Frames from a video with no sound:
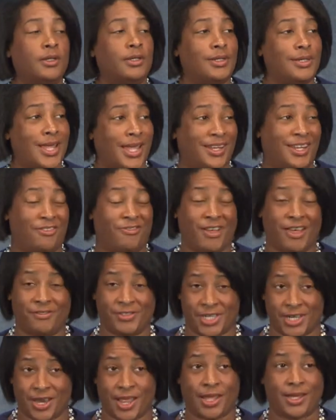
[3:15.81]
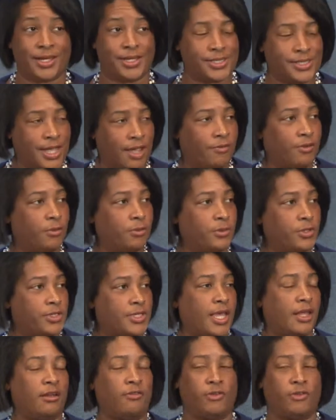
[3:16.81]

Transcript: 95 to 97%,